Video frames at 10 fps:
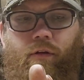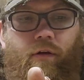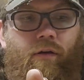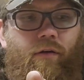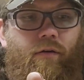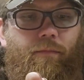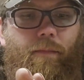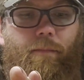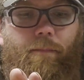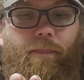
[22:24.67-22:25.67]
If
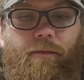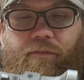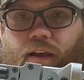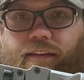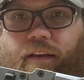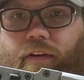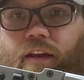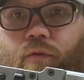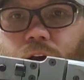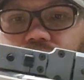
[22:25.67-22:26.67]
you guys have any
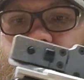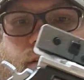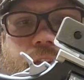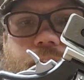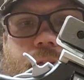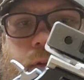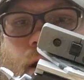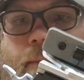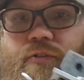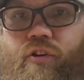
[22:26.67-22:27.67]
questions,
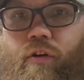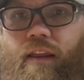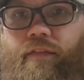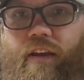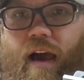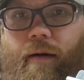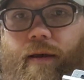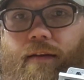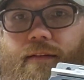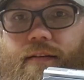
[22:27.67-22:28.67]
be sure to leave a
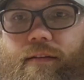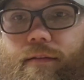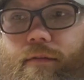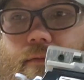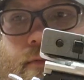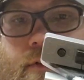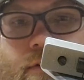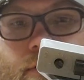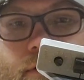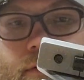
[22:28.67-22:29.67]
comment.
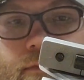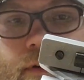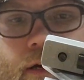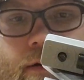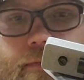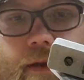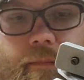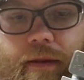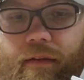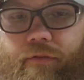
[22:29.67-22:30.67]

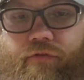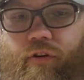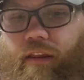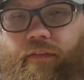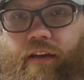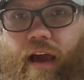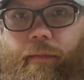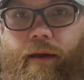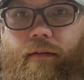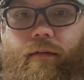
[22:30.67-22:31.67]
Be sure to leave a
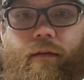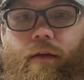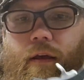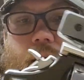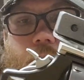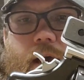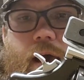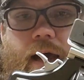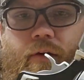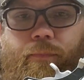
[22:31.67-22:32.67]
comment.
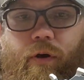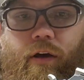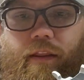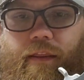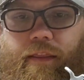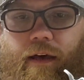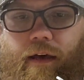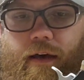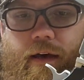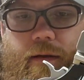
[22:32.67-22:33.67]
I'll put
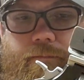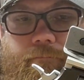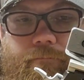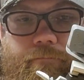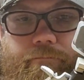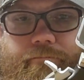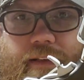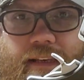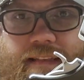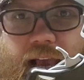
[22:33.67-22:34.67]
the
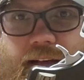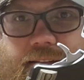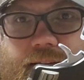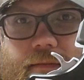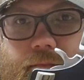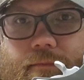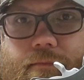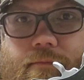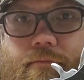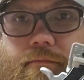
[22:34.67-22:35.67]
exact
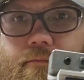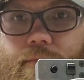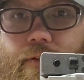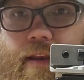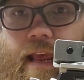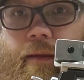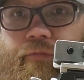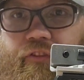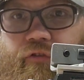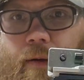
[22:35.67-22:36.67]
names,
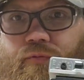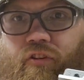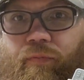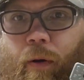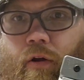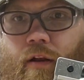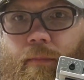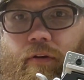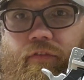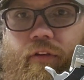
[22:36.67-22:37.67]
descriptions, part
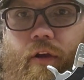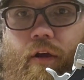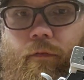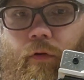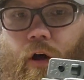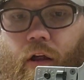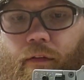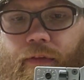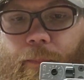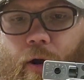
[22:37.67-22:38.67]
numbers for all
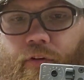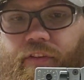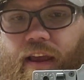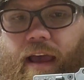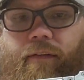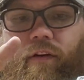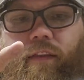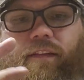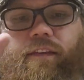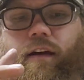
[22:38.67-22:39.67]
of the parts I have on
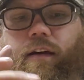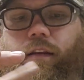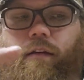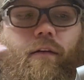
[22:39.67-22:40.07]
this gun.